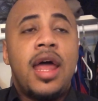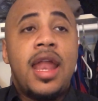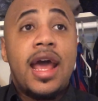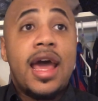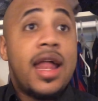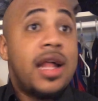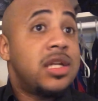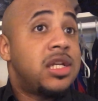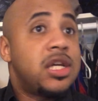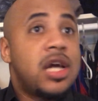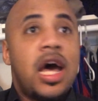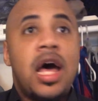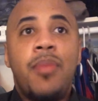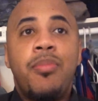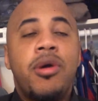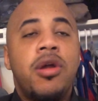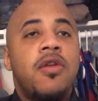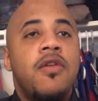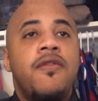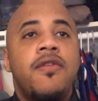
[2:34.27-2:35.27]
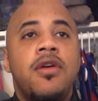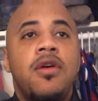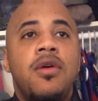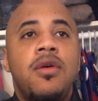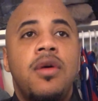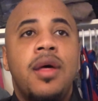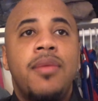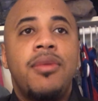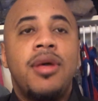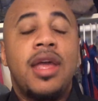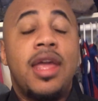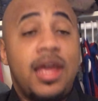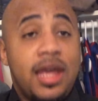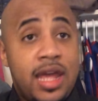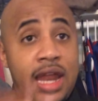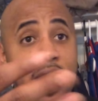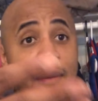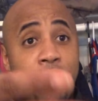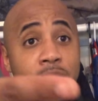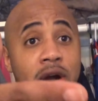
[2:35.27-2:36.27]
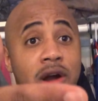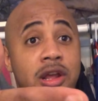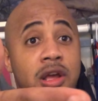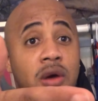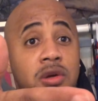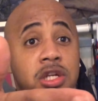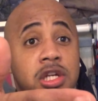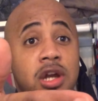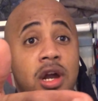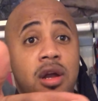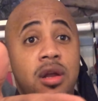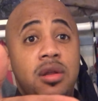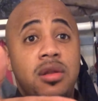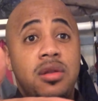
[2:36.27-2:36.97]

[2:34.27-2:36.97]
I got a job interview. I mean, can I borrow your shirt?